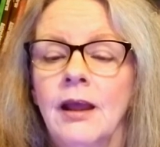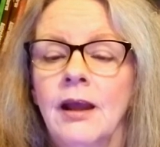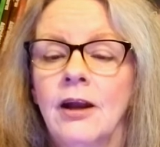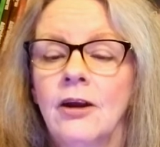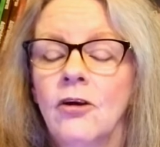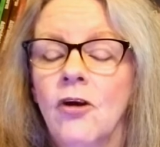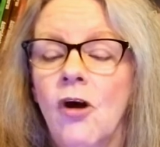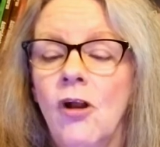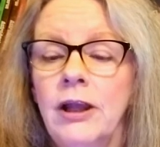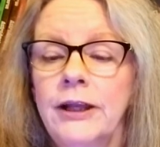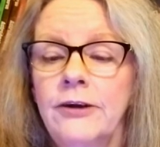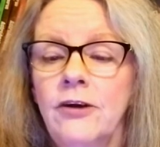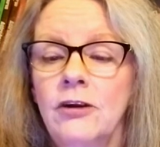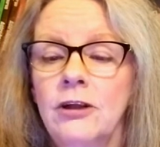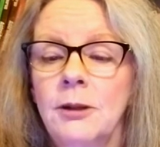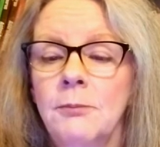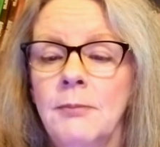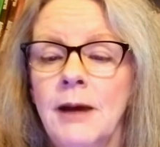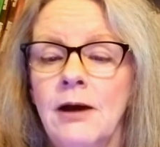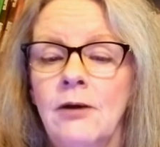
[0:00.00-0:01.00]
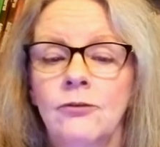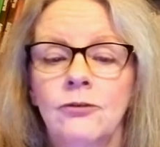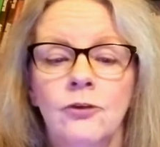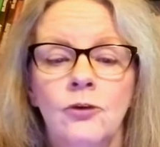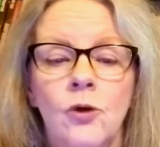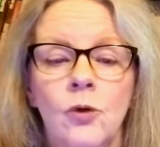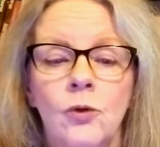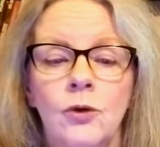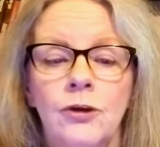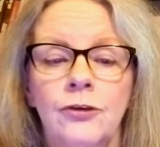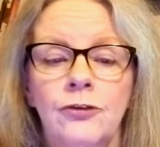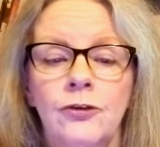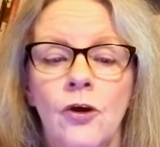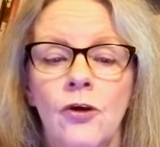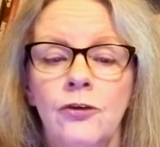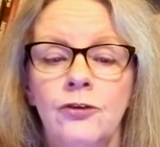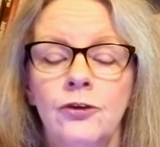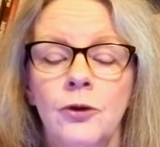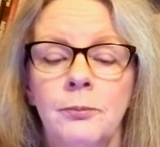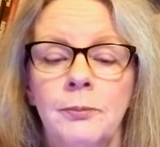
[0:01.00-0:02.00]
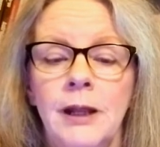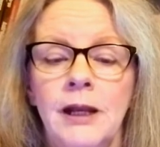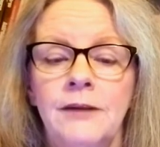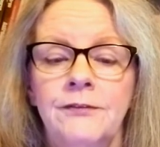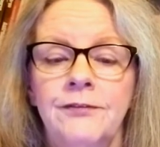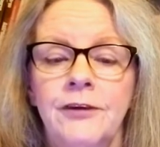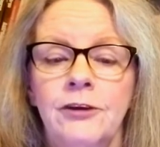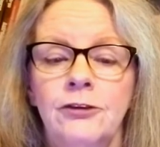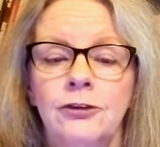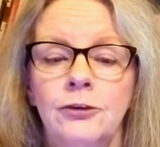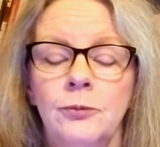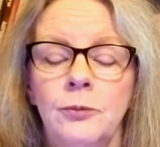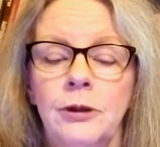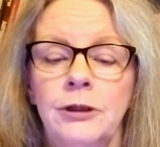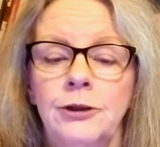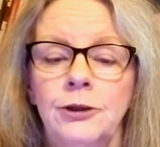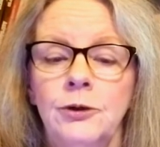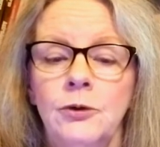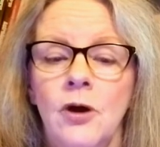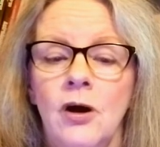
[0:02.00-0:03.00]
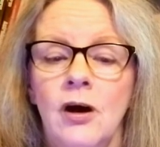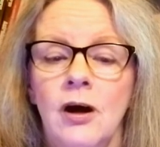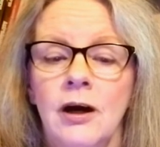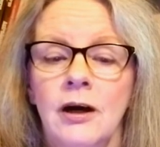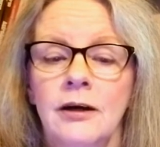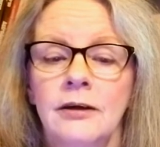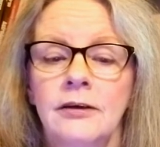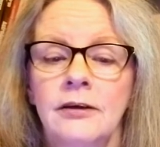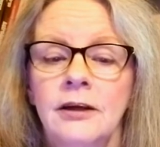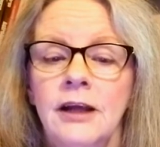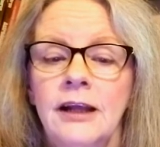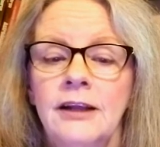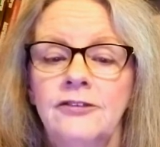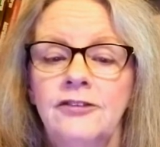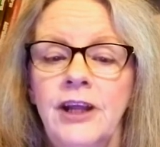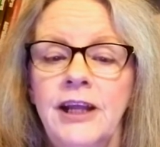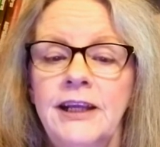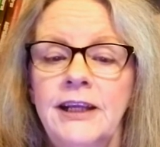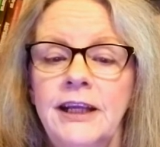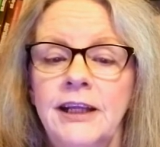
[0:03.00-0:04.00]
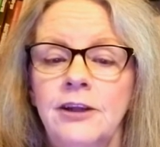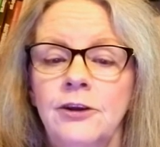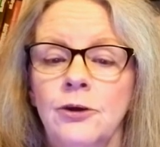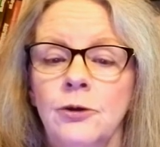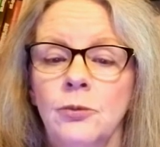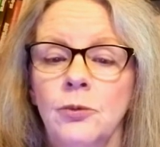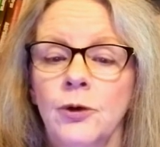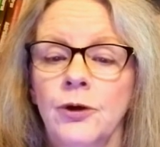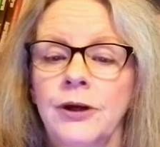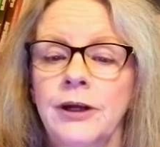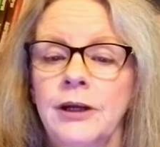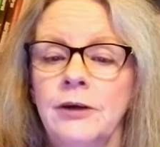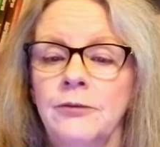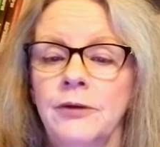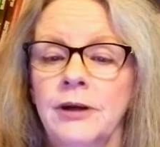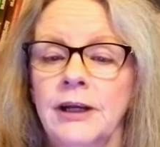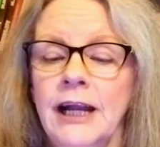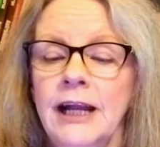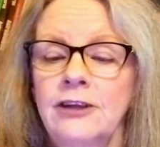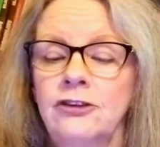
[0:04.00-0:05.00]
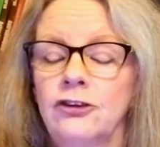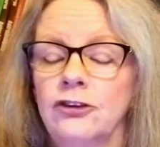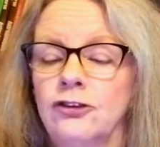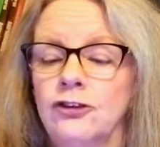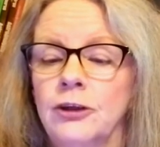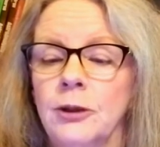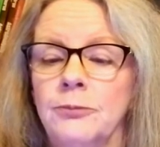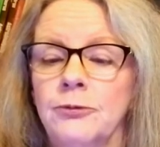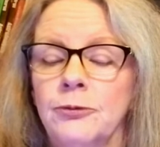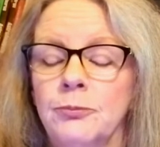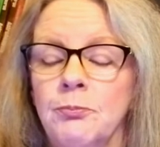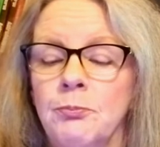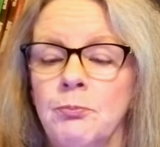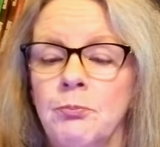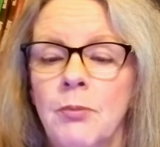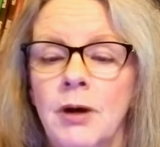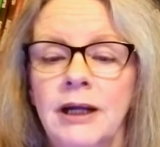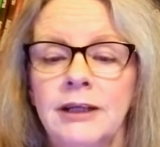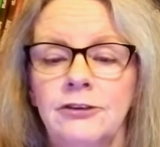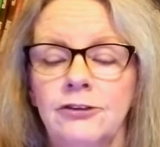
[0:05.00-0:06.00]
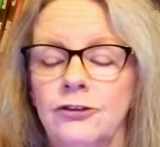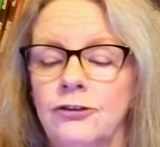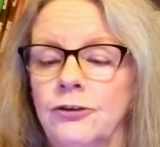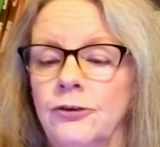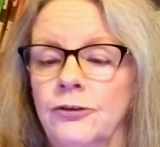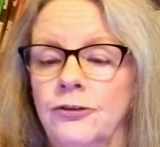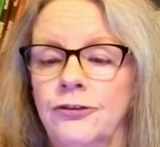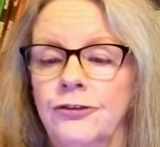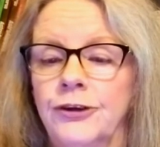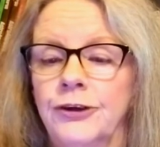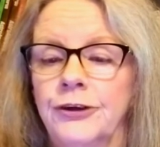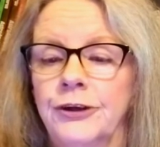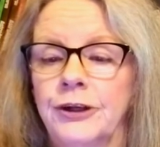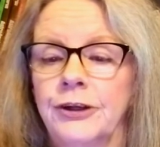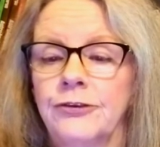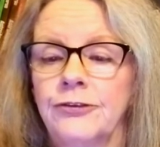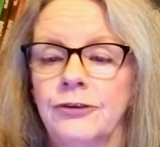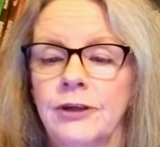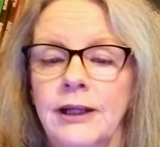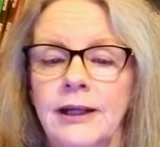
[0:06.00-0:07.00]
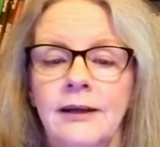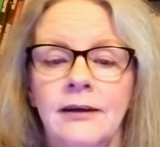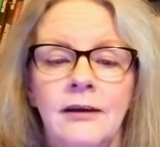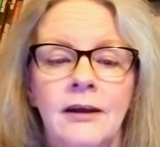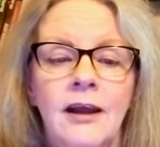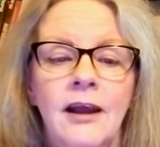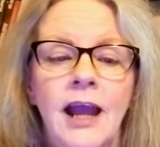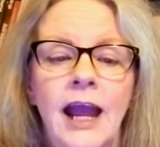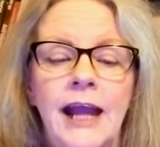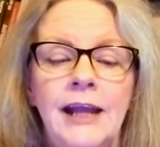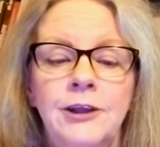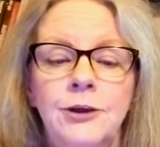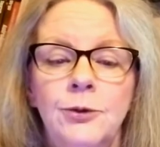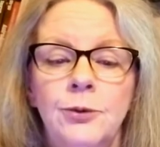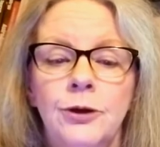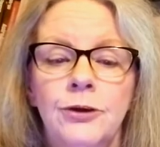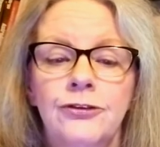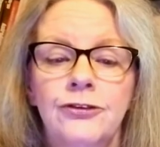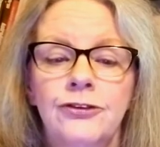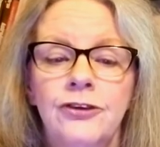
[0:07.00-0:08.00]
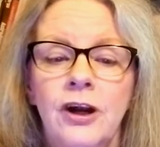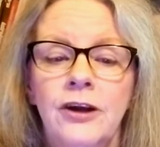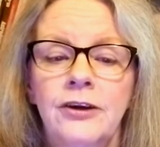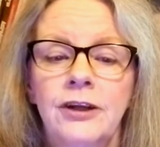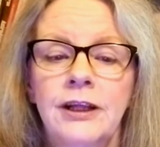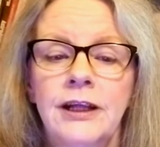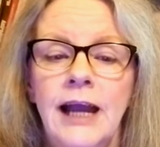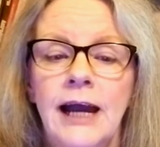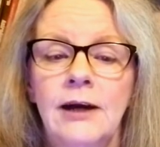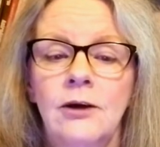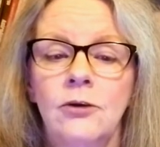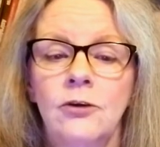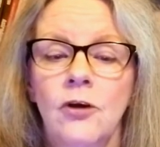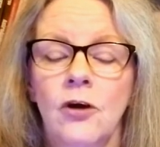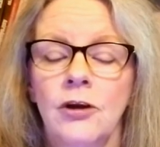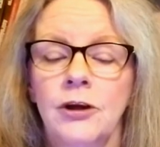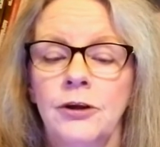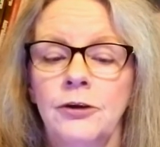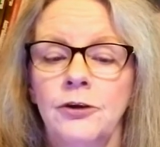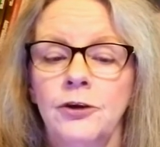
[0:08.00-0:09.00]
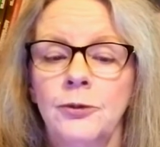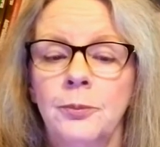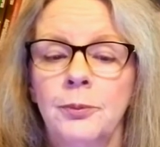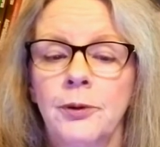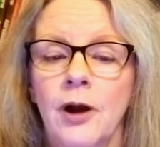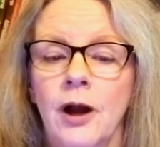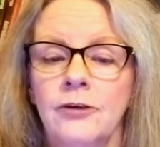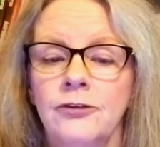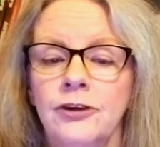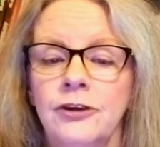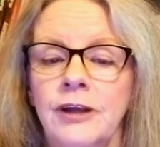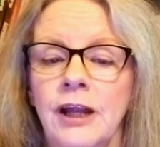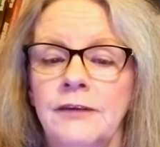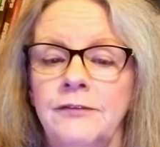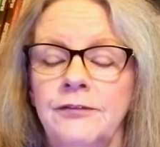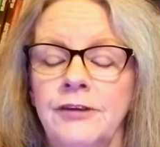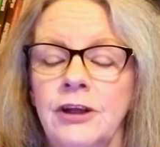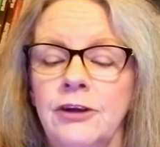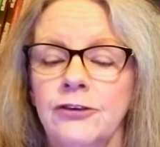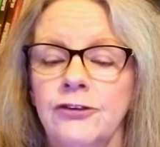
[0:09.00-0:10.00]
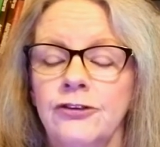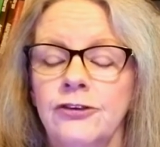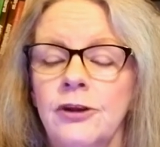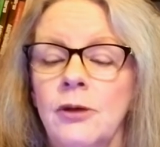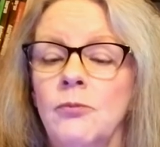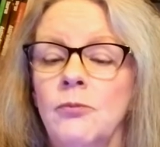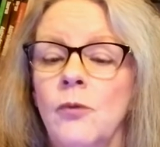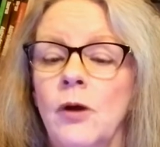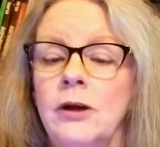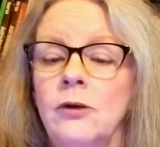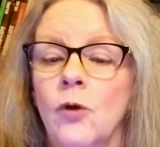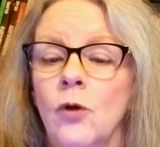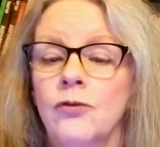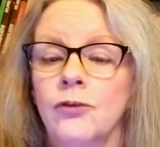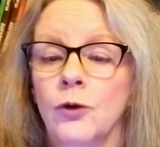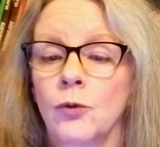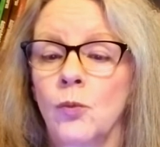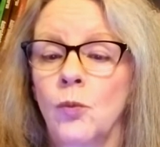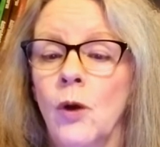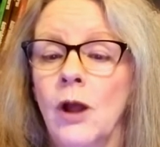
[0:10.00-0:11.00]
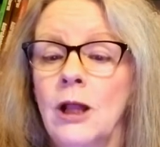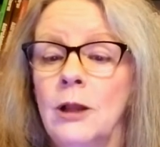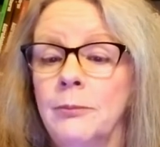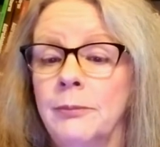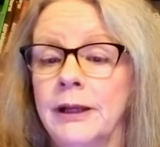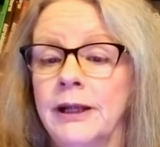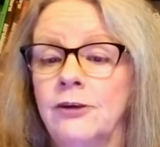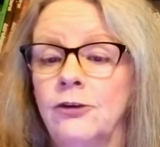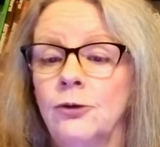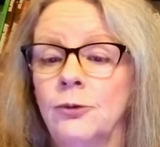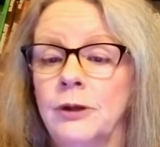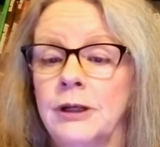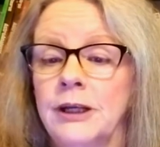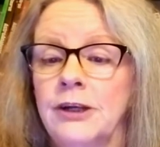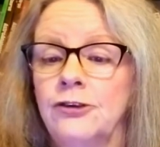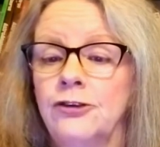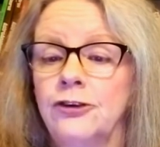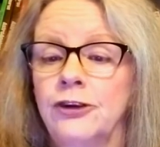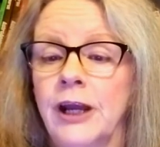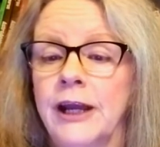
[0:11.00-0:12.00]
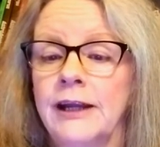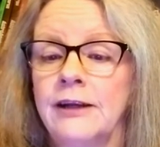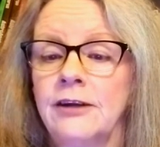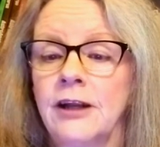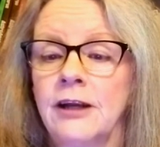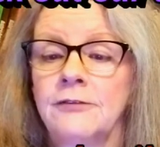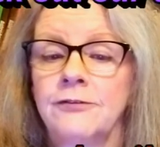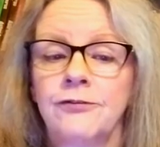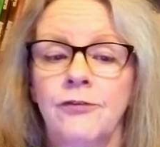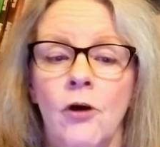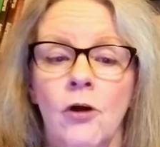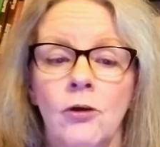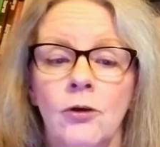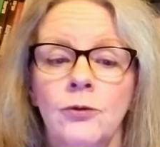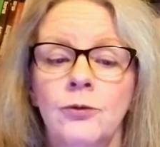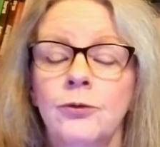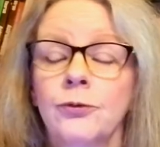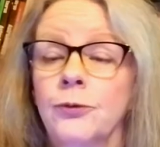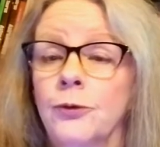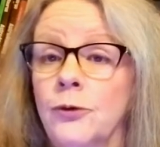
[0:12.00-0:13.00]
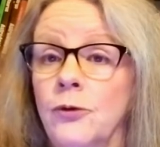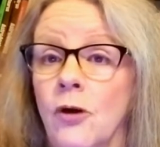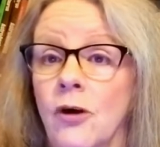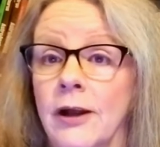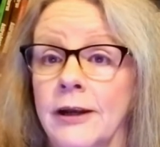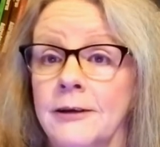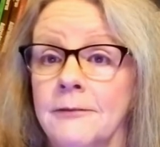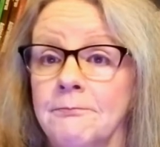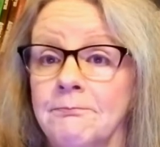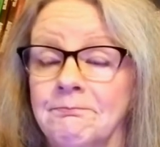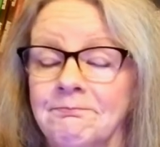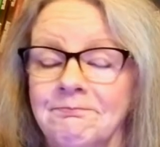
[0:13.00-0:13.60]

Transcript: Calling on the mountain goat is also beneficial when you are taking your work and relationships much too seriously and you are starting out on a new project that feels somewhat overwhelming to initiate and follow through on.